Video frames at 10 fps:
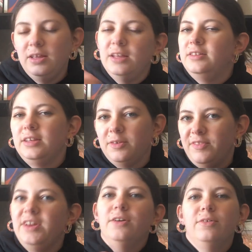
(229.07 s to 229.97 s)
it's a
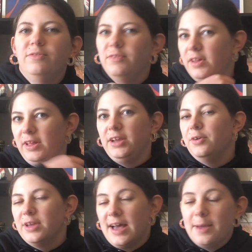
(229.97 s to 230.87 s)
video of a lady
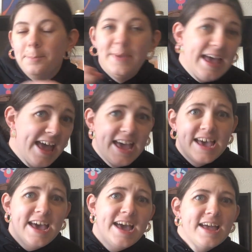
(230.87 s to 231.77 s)
going, "I'm
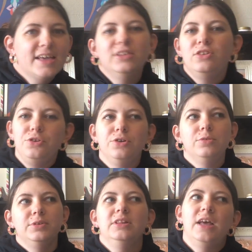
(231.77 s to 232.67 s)
back." So you could
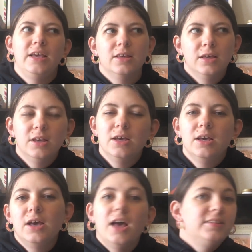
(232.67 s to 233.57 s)
read
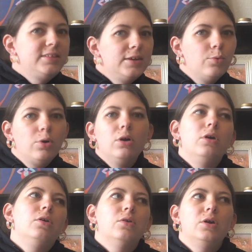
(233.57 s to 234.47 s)
a
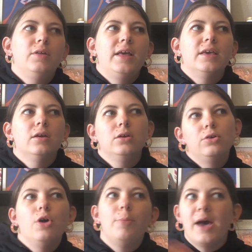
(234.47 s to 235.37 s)
sequel, or
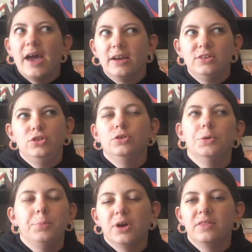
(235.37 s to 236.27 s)
go back to a
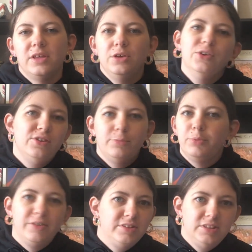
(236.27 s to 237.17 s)
book that you had
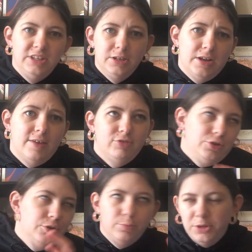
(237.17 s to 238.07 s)
previously DNF'd, or you
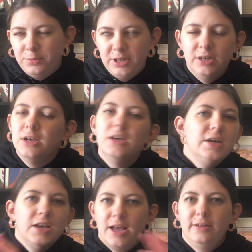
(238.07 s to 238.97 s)
could reread.
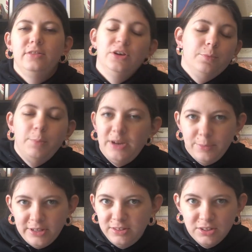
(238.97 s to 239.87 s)
There are many
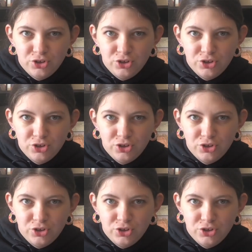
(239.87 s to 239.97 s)
ways to